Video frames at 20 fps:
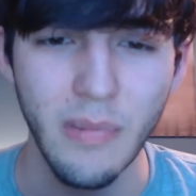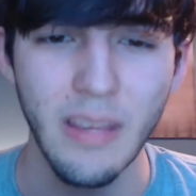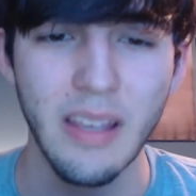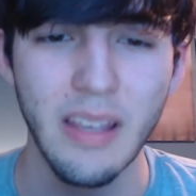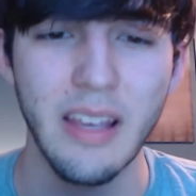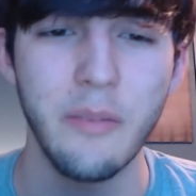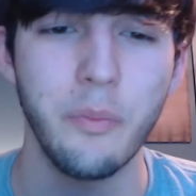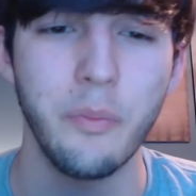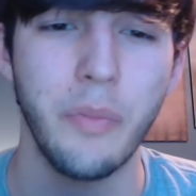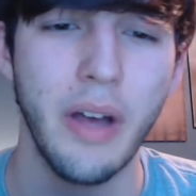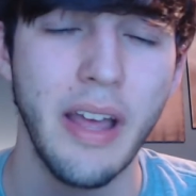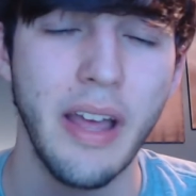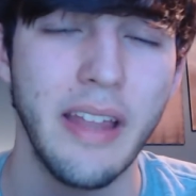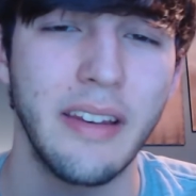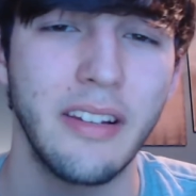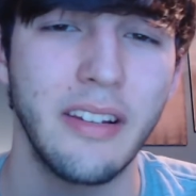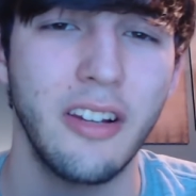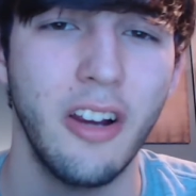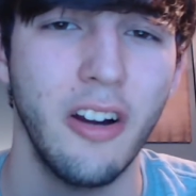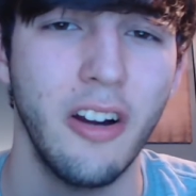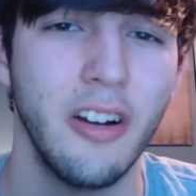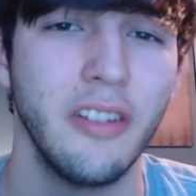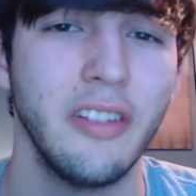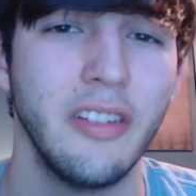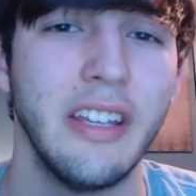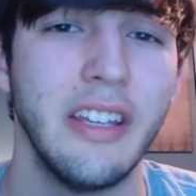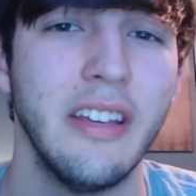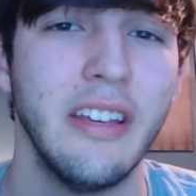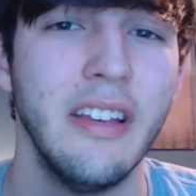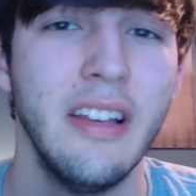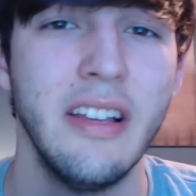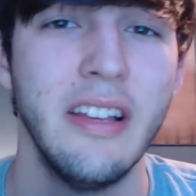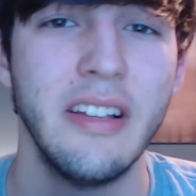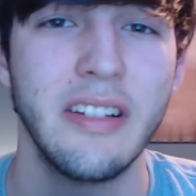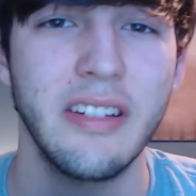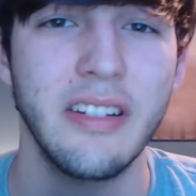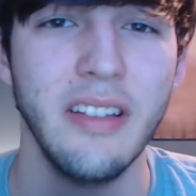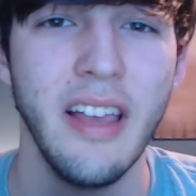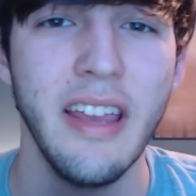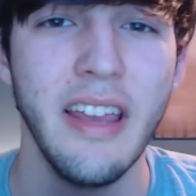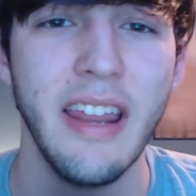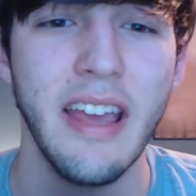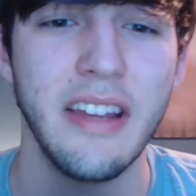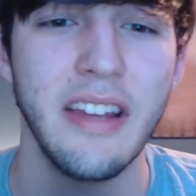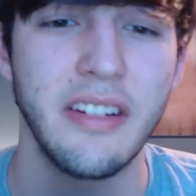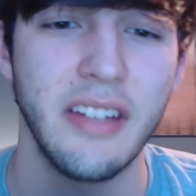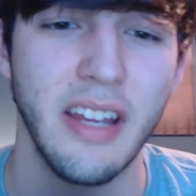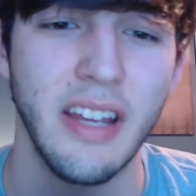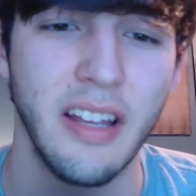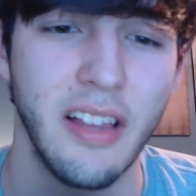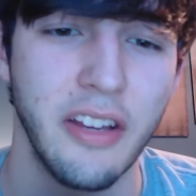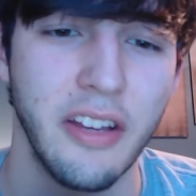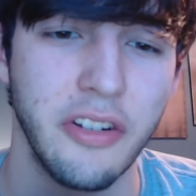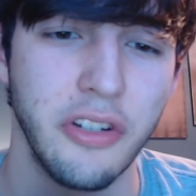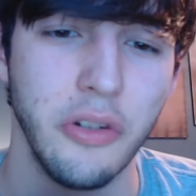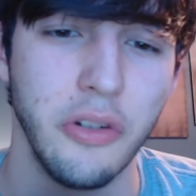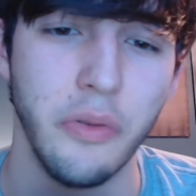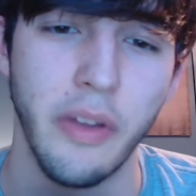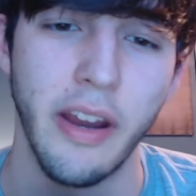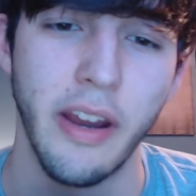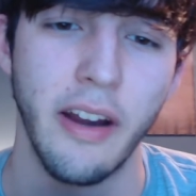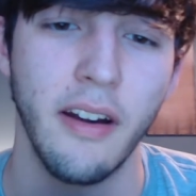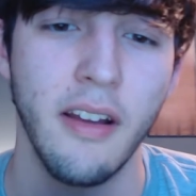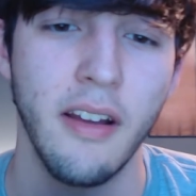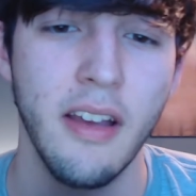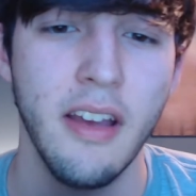But currently, slight edge to LSU there.